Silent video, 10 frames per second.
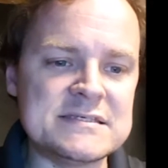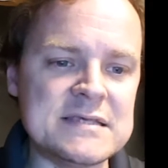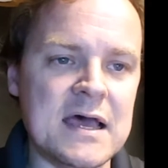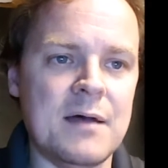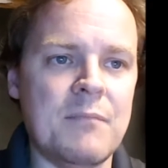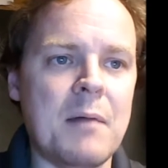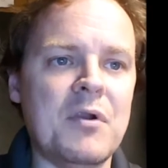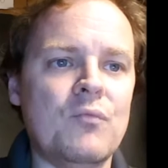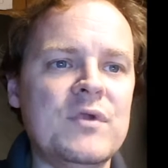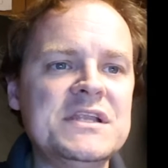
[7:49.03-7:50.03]
I'm going to
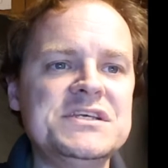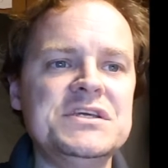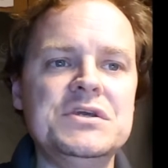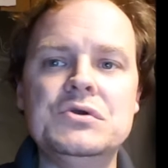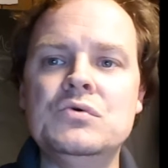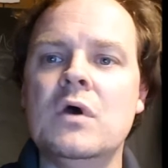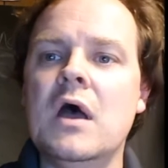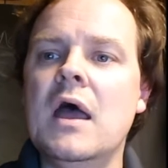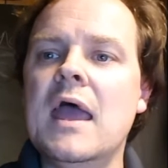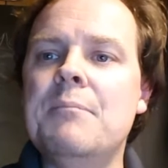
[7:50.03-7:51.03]
read to you
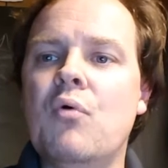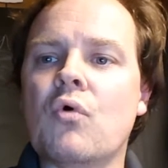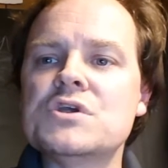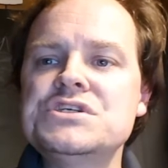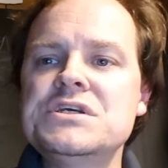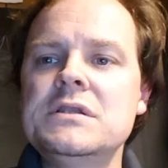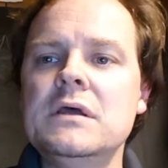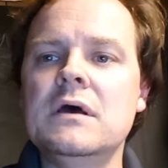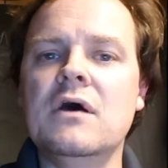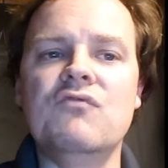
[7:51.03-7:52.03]
a portion
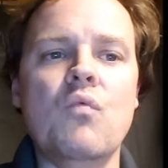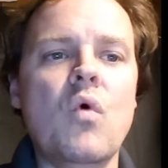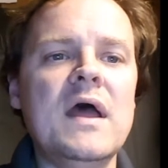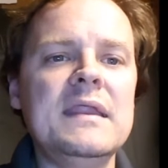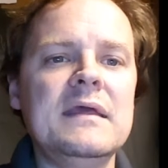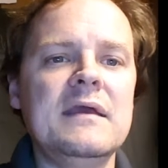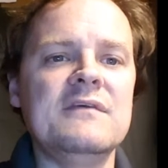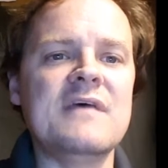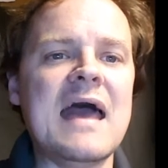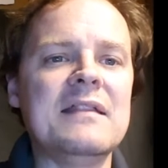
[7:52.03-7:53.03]
of what
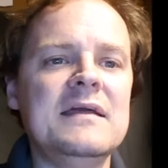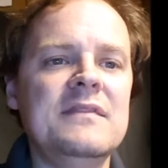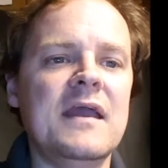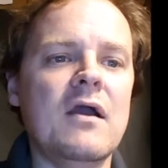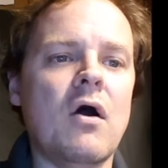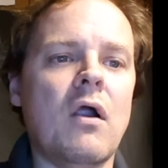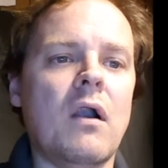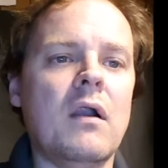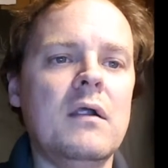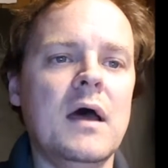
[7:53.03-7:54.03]
exactly they
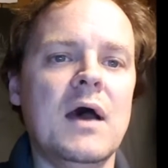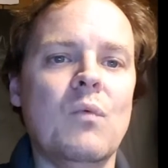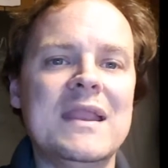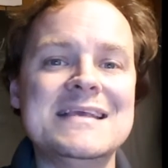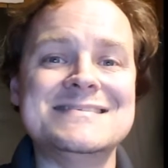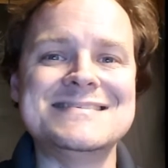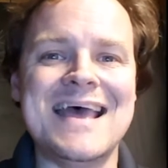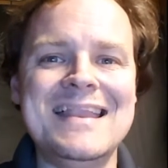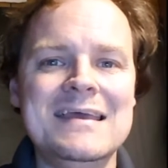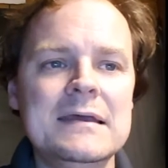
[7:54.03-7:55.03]
are, what he
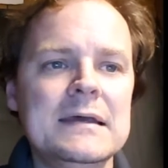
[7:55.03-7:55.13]
said.